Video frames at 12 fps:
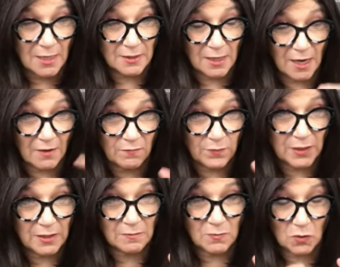They have
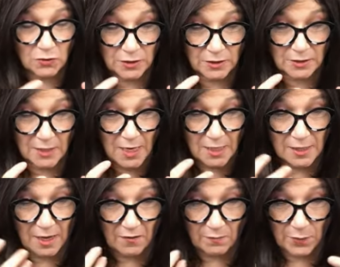big emotions,
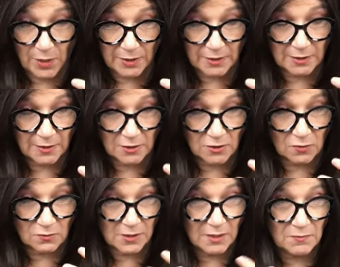they have bodies that
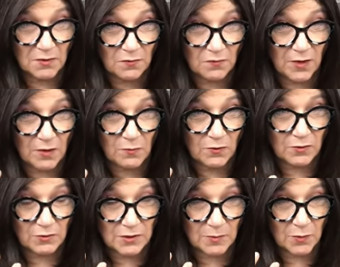don't seem to fit where
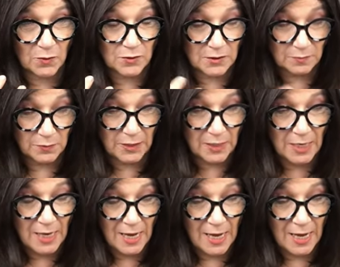they're supposed to be